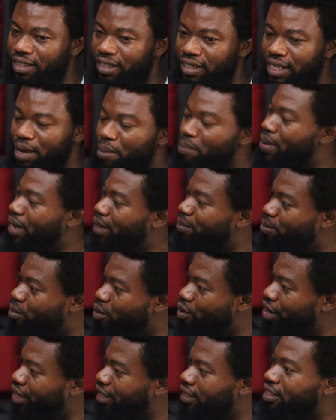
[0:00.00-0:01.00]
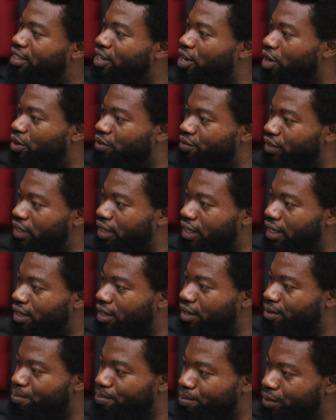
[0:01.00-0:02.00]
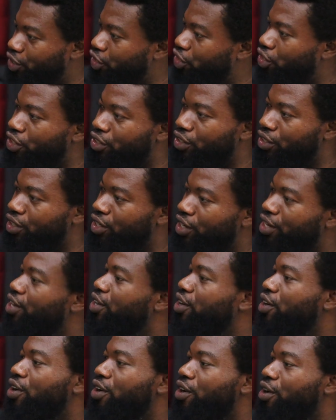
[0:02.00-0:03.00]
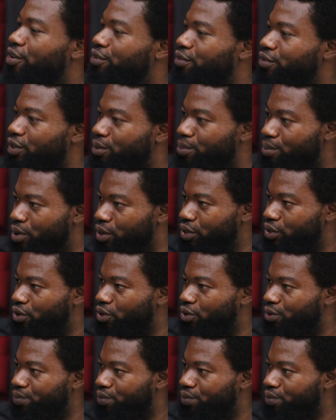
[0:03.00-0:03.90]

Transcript: main point of the mission of Don Bosco?